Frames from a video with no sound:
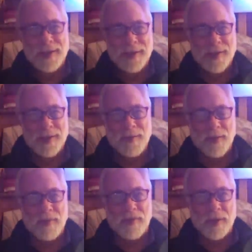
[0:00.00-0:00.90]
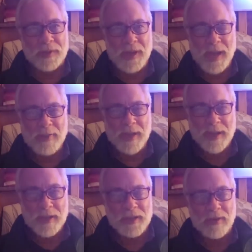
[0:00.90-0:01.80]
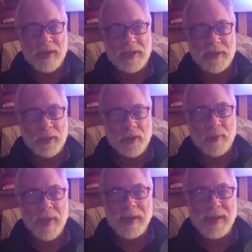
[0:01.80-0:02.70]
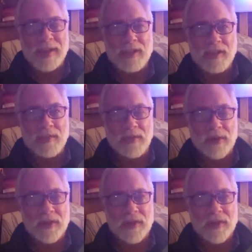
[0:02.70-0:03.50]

for the first time in history, social media is the first,